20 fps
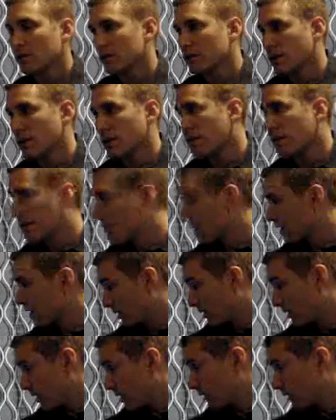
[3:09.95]
So that's a big
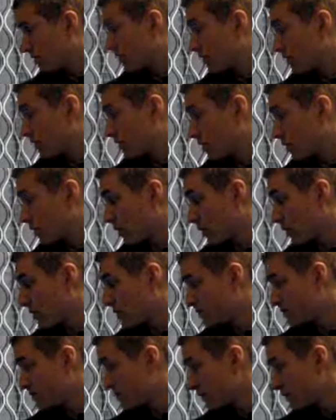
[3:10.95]
advantage to it as well.